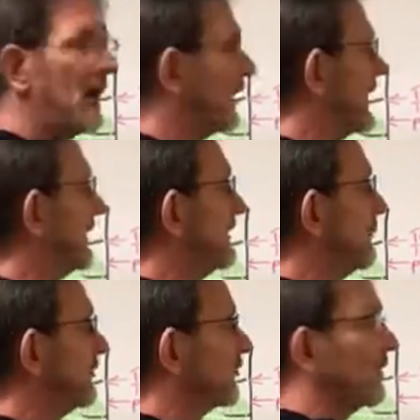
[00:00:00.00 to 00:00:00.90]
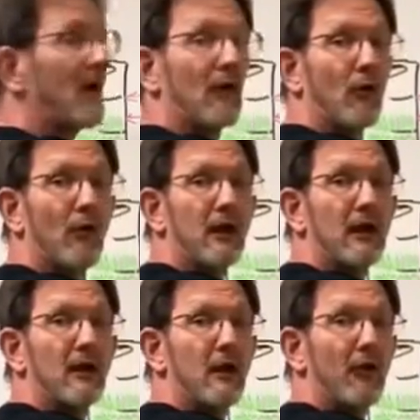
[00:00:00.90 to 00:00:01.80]
Can I demonstrate my learning
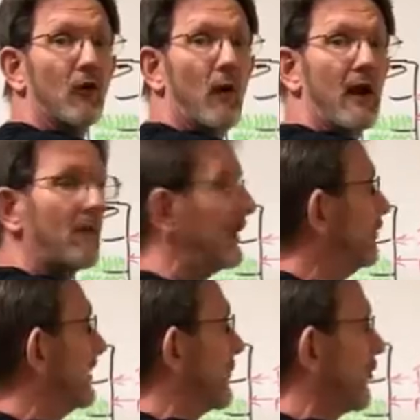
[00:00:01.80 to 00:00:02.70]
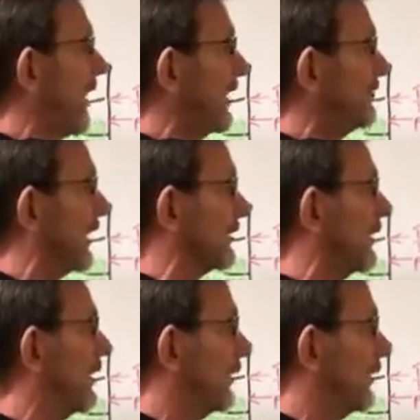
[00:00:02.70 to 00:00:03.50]
in another way by doing a project